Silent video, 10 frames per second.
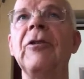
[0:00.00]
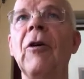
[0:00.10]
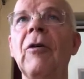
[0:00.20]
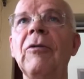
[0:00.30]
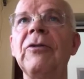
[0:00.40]

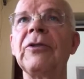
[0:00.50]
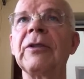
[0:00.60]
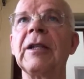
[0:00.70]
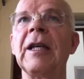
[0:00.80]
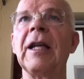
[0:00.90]

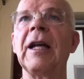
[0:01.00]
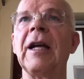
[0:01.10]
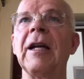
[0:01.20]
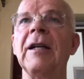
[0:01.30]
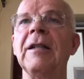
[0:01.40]
goes,
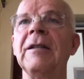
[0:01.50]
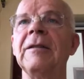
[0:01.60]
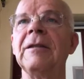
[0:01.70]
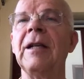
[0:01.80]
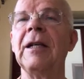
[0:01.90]

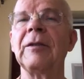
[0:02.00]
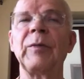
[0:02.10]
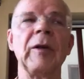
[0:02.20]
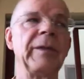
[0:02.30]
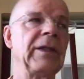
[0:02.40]
as
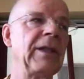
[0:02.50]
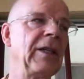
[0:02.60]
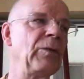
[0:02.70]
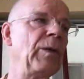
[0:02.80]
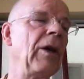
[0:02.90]
Prabhupada
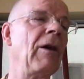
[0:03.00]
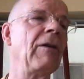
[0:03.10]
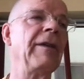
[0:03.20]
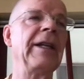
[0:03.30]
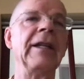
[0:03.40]
says, we're
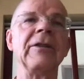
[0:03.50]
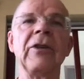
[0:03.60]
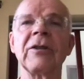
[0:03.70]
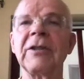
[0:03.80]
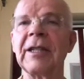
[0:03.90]
already
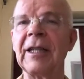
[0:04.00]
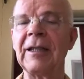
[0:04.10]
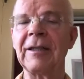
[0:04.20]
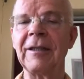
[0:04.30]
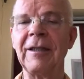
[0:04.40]

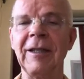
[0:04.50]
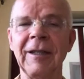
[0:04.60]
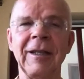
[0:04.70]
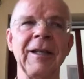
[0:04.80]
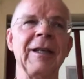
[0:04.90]
intoxicated
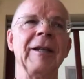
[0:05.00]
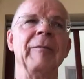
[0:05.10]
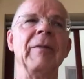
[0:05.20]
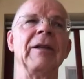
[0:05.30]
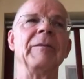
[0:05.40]

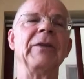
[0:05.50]
by the